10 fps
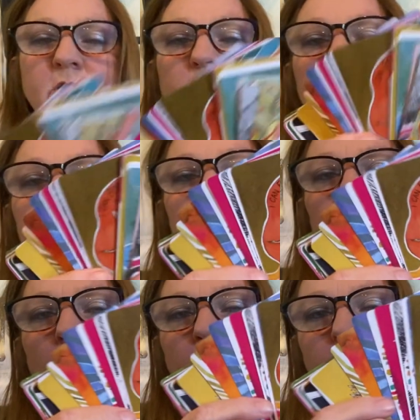Look at this.
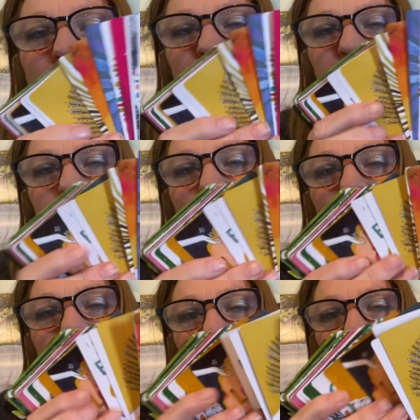I, and they just make
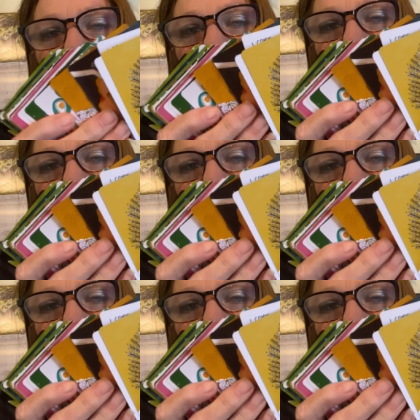me feel better